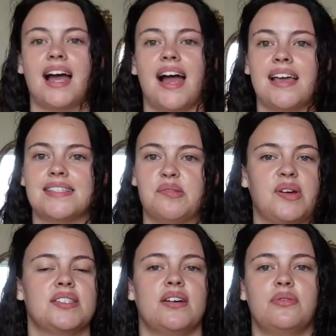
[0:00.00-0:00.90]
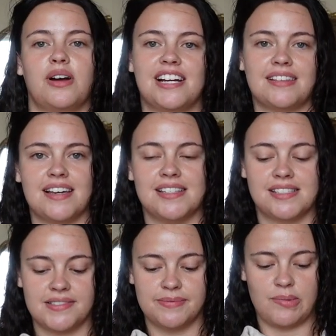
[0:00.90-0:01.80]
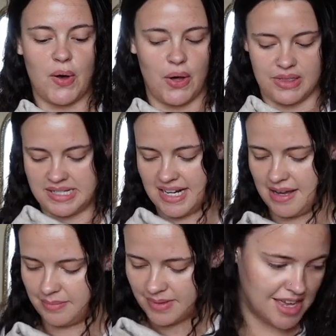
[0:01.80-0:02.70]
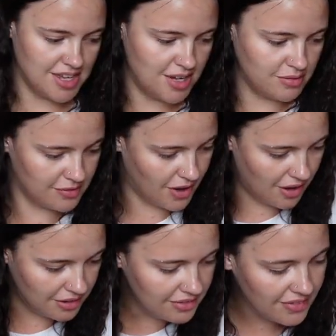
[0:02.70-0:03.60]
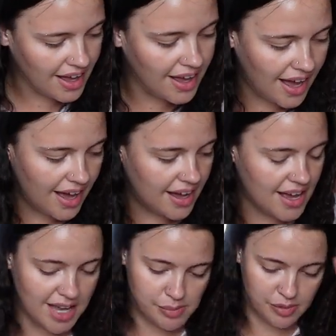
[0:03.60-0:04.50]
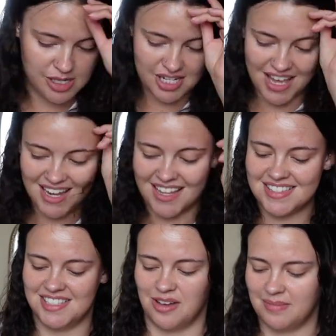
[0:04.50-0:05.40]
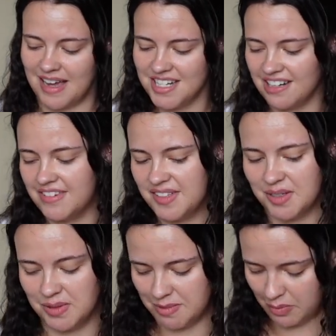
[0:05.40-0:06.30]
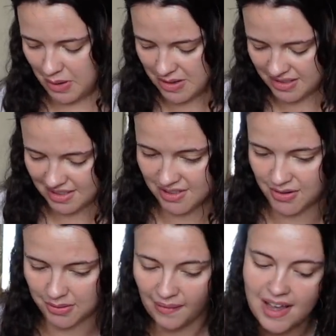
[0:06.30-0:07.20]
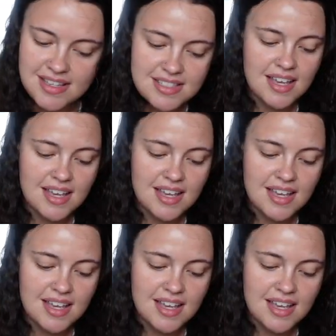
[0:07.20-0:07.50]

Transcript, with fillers: I see myself wearing this all the time. Thank you Revolve. Uh, I appreciate it so much. I feel so spoiled as always.